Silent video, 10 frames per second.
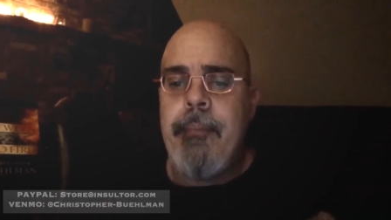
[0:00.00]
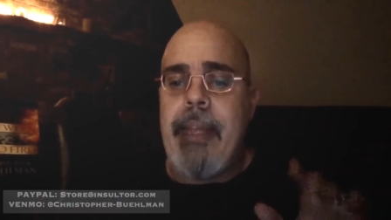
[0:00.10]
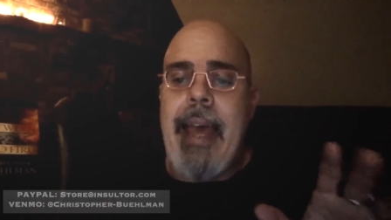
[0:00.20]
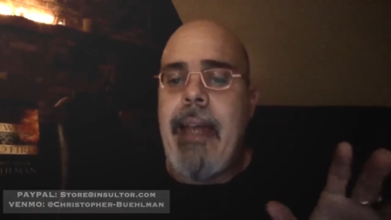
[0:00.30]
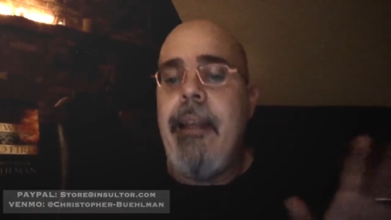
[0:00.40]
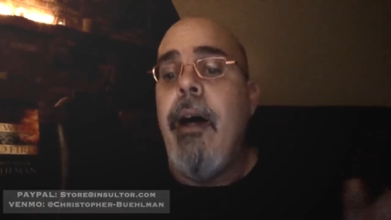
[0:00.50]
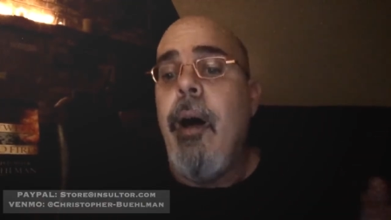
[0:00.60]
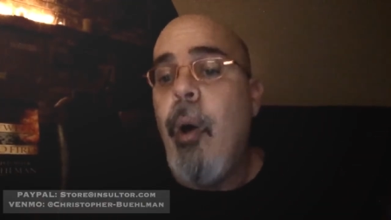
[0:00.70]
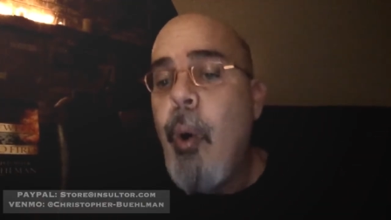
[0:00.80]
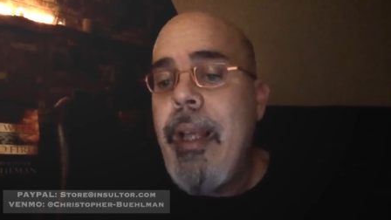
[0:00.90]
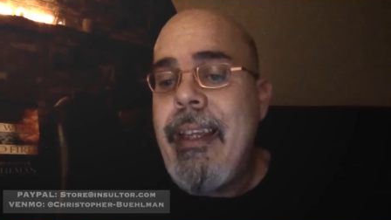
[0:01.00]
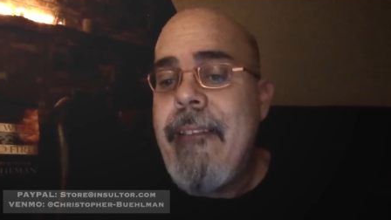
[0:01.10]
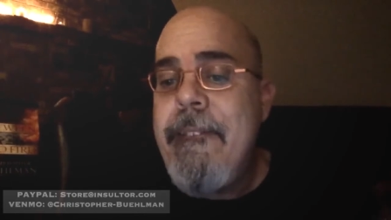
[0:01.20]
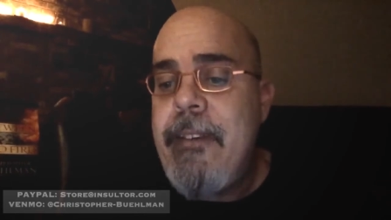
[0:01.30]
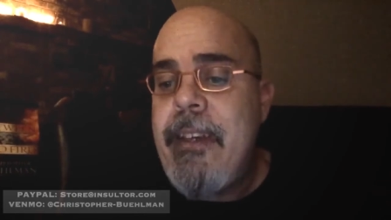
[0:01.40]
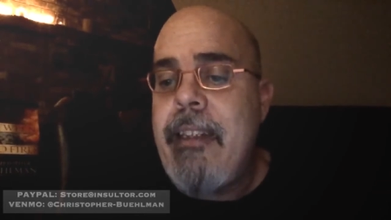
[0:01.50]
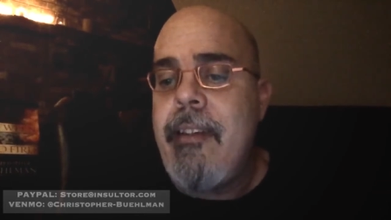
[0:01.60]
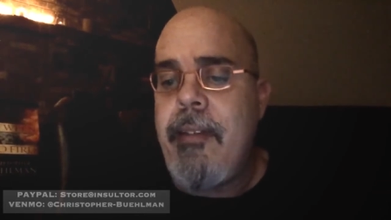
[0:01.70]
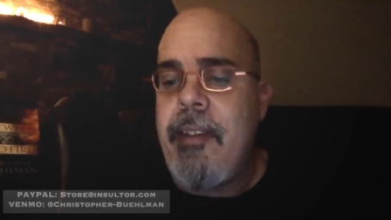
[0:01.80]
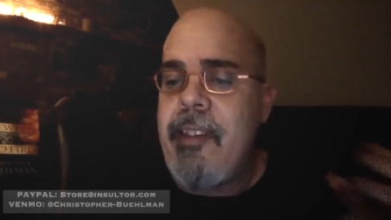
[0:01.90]
It had oily
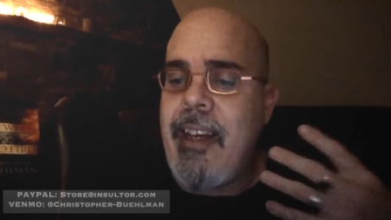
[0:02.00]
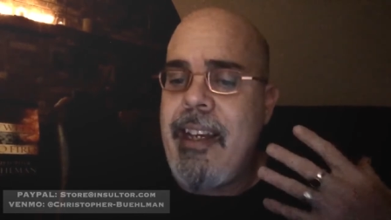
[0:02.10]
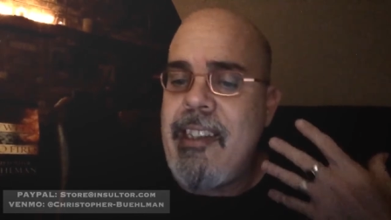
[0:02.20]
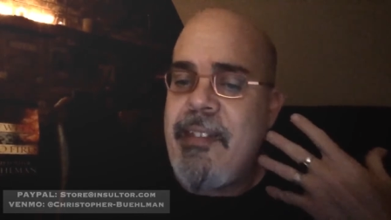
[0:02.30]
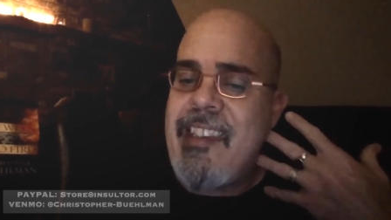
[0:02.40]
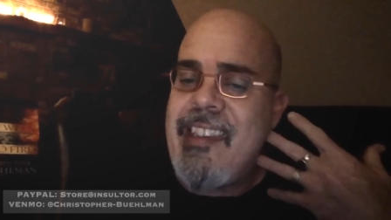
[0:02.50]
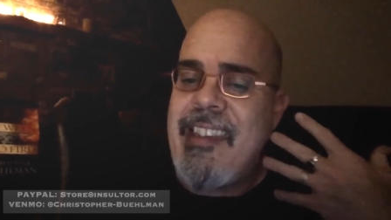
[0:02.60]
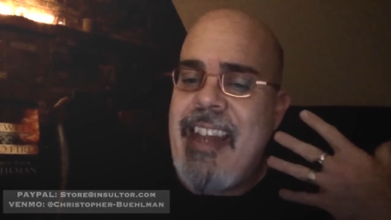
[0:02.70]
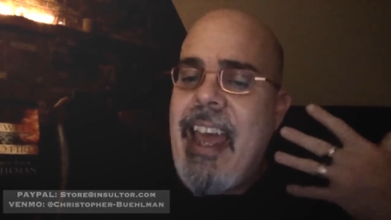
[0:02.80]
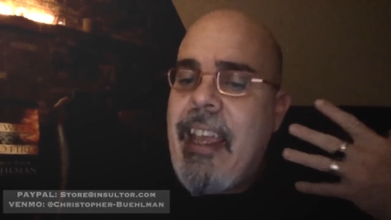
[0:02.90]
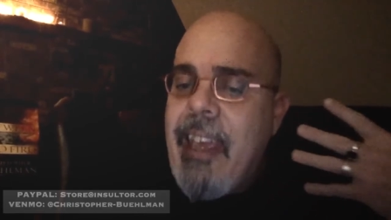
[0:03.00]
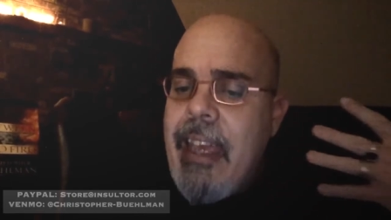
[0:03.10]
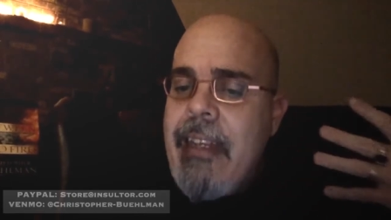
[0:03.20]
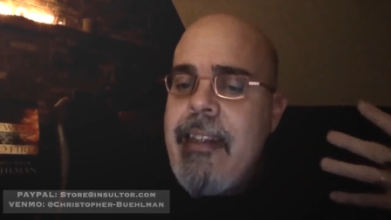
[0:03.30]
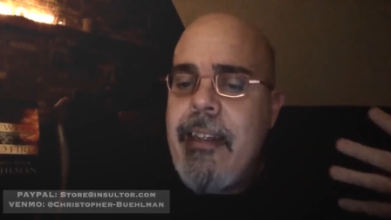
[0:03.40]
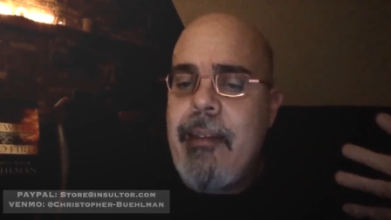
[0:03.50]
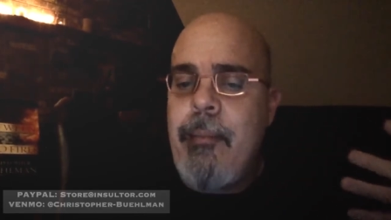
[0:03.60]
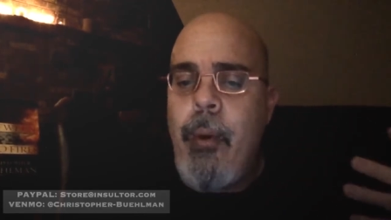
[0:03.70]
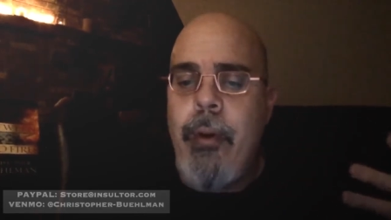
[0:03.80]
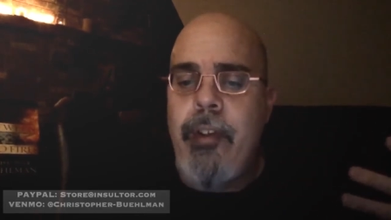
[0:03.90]
fins on the sides of its neck, ending in
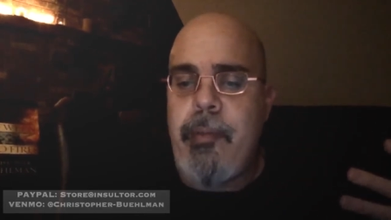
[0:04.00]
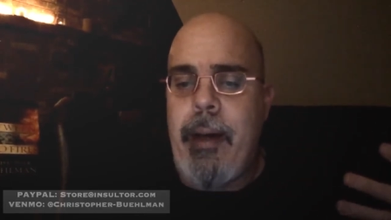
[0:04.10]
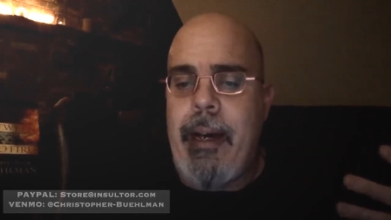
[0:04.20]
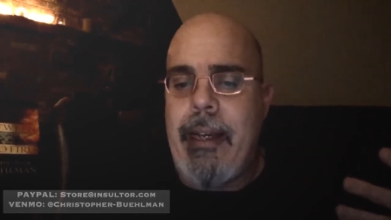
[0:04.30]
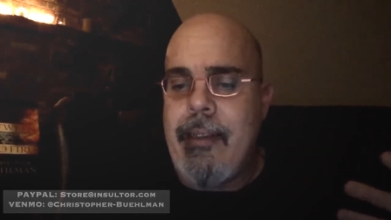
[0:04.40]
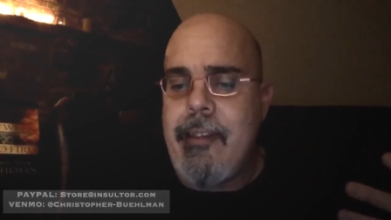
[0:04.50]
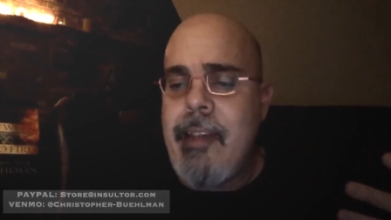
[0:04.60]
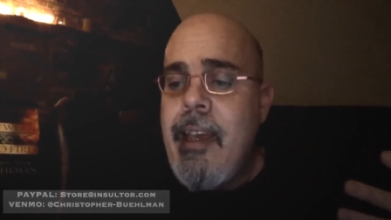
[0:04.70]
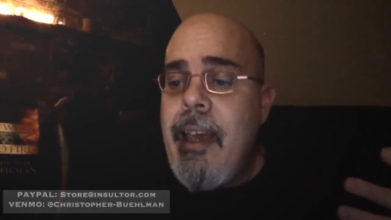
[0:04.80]
more spines,